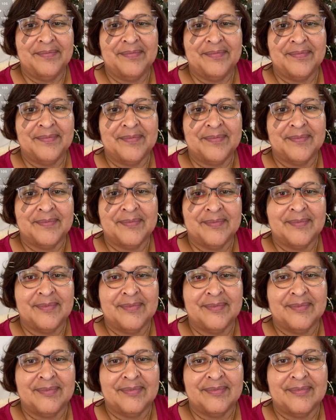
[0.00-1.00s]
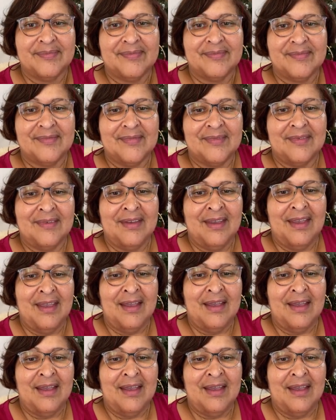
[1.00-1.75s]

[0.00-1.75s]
(silence)